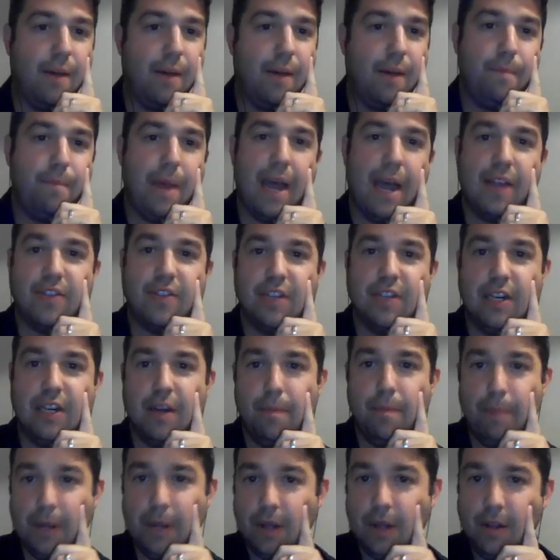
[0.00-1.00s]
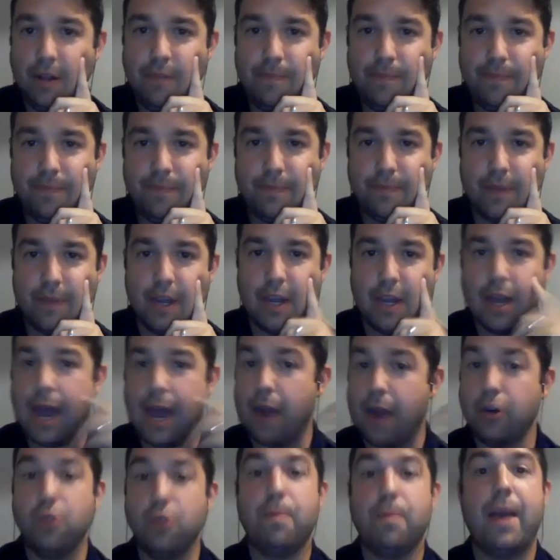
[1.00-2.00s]
Passing a bill.
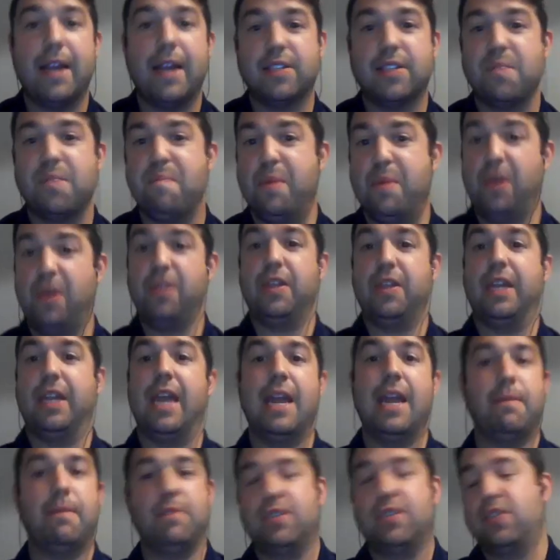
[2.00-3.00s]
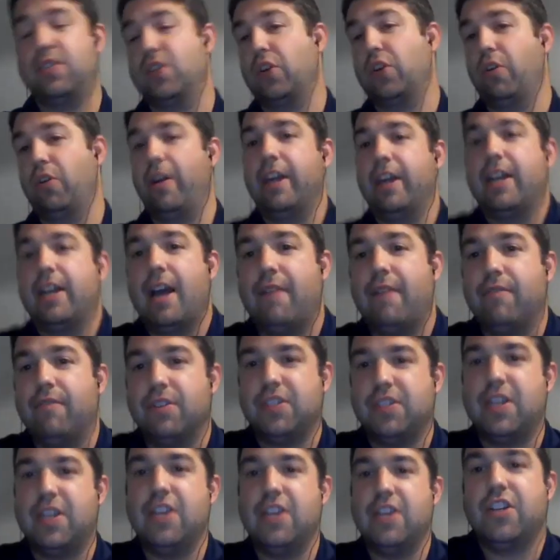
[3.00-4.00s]
How do you pass a bill in the game? This is a great
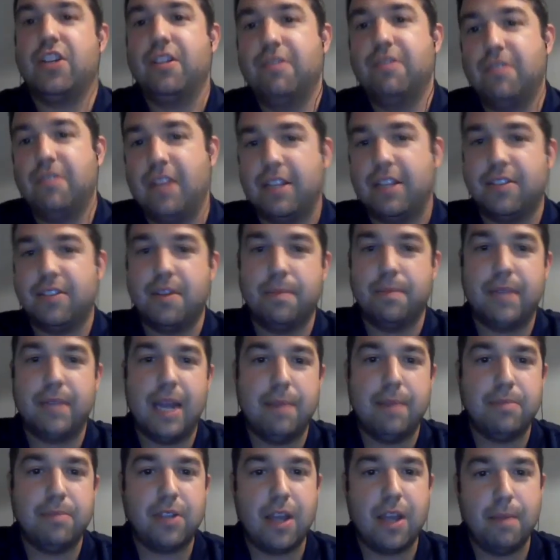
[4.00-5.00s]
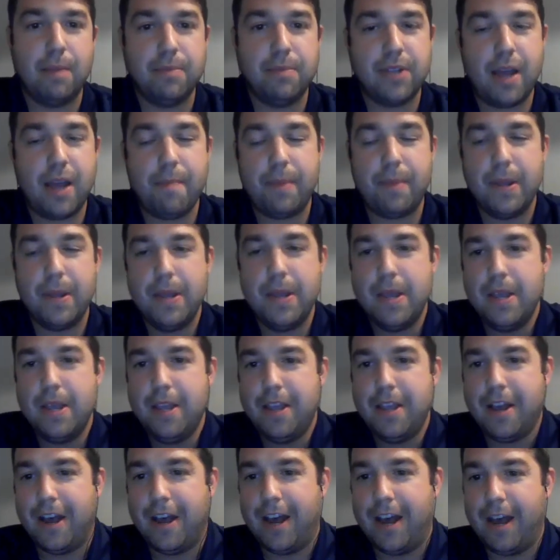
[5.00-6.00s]
conversation that sometimes comes up.
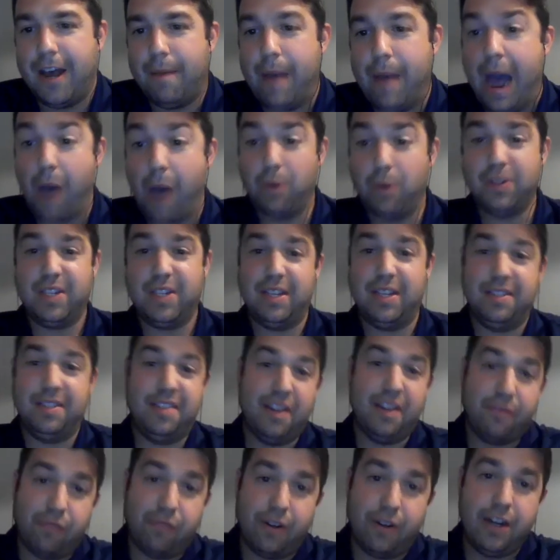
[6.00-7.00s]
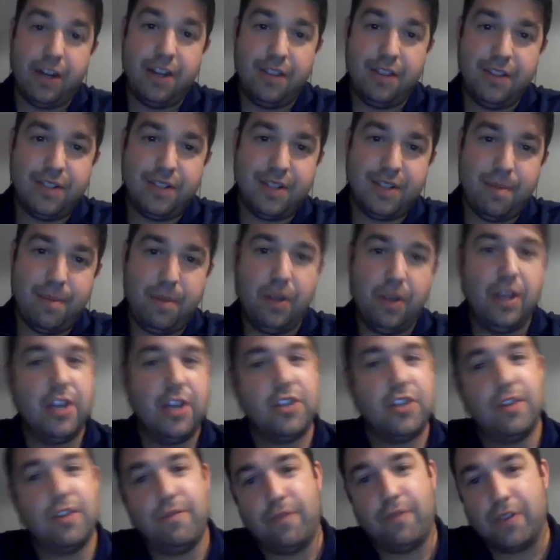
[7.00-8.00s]
How is it different in the
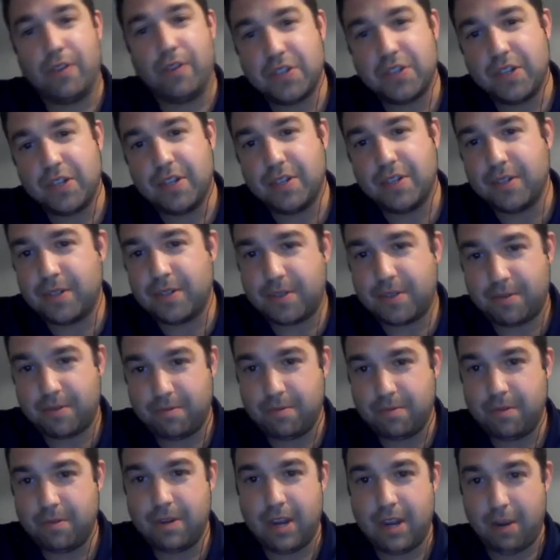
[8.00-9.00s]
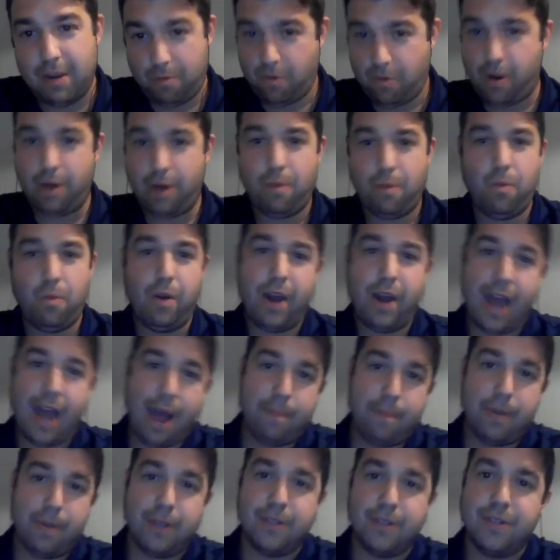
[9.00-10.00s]
simulation versus what
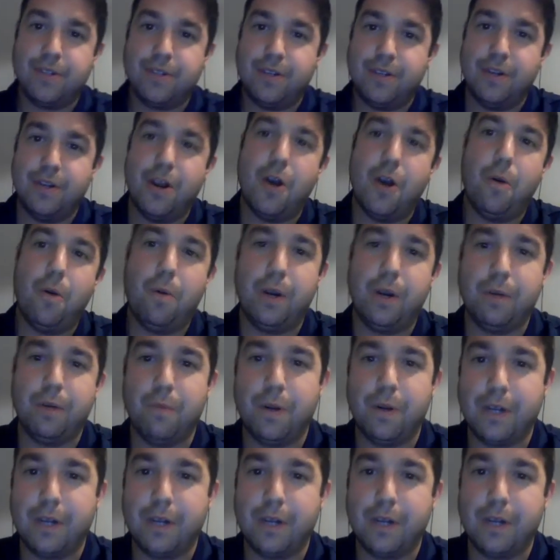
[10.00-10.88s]
happens, when